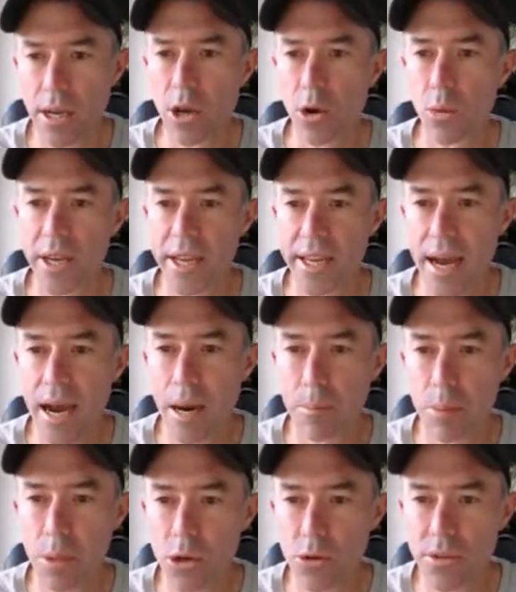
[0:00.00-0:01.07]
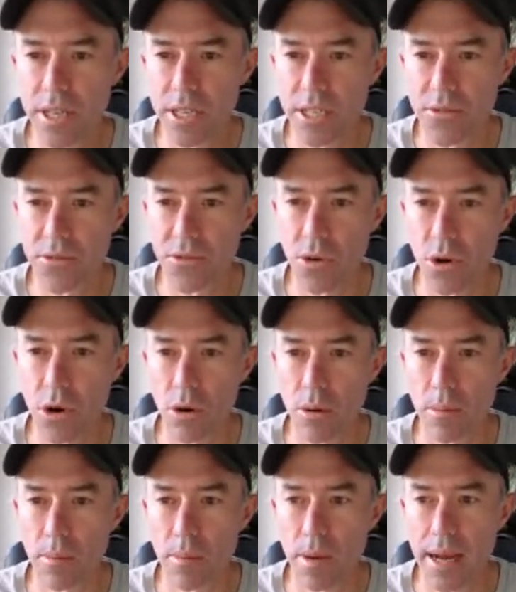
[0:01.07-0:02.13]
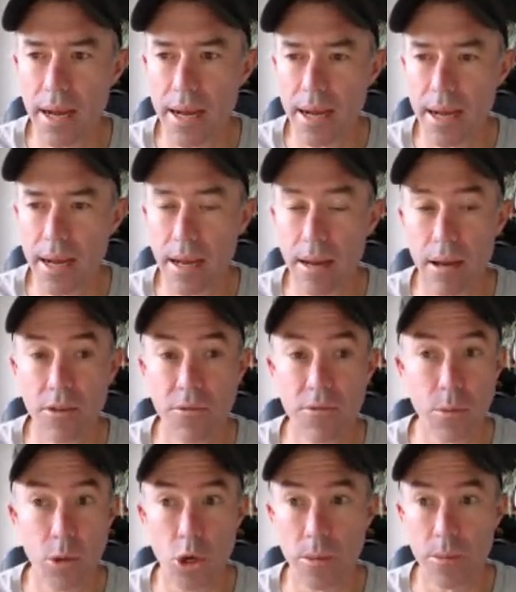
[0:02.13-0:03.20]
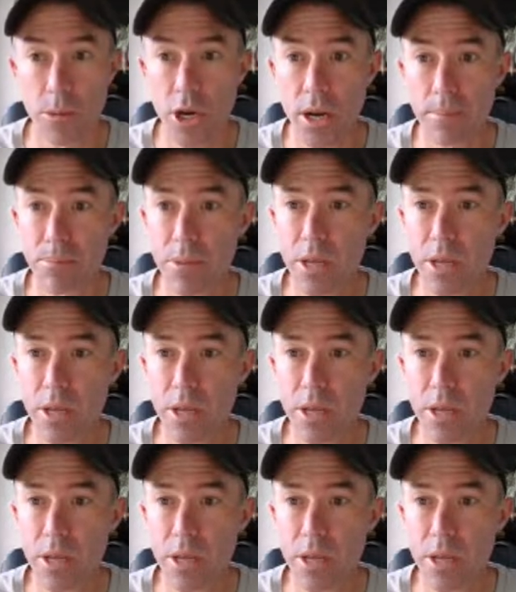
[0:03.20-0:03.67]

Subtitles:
We can upload this from your computer.